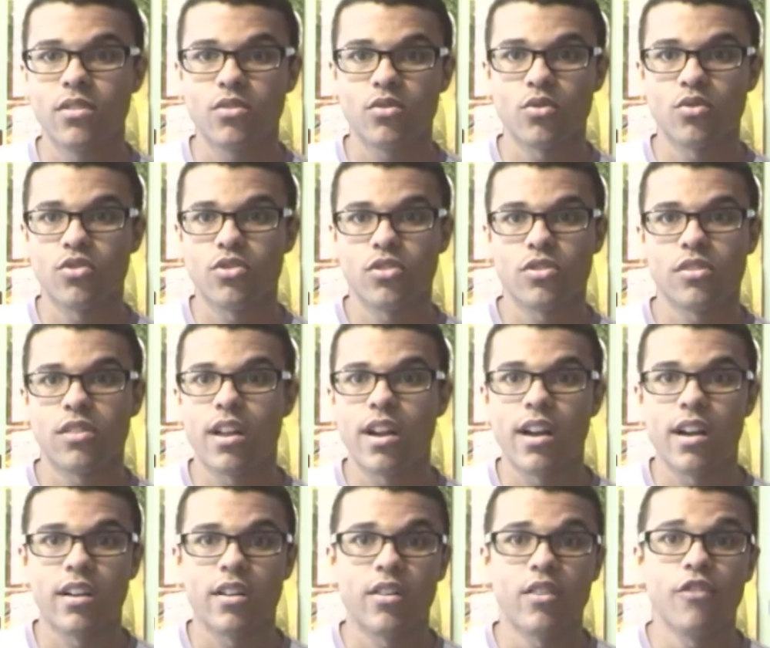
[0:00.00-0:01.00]
such as,
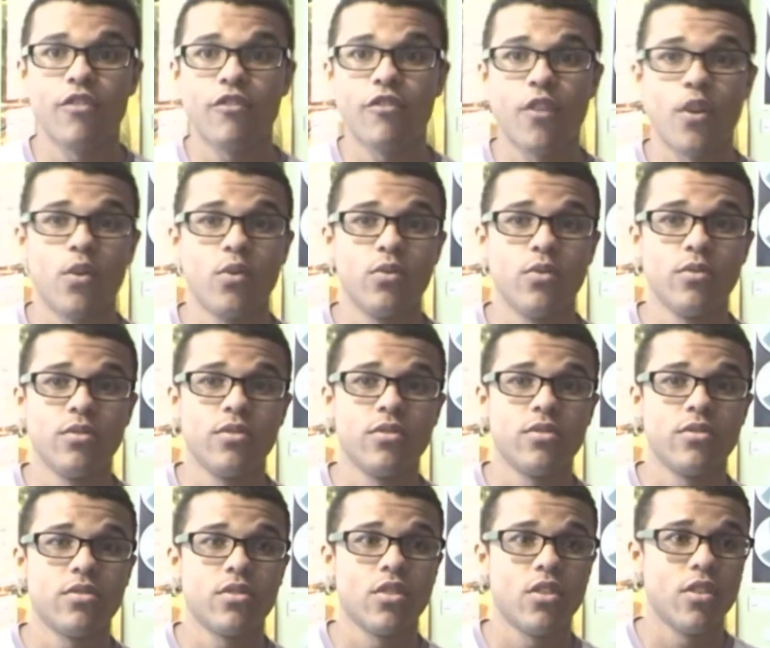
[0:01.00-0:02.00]
like, I don't know,
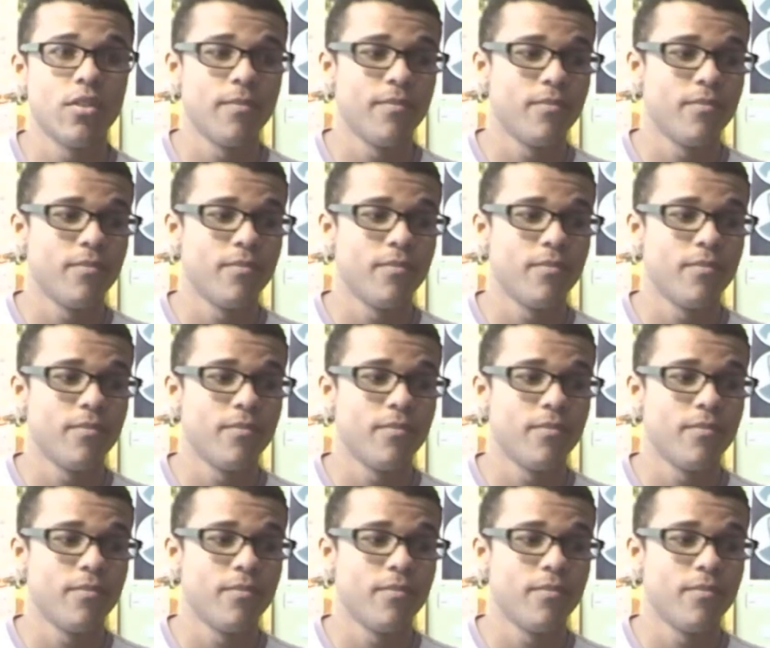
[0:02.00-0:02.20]
phones,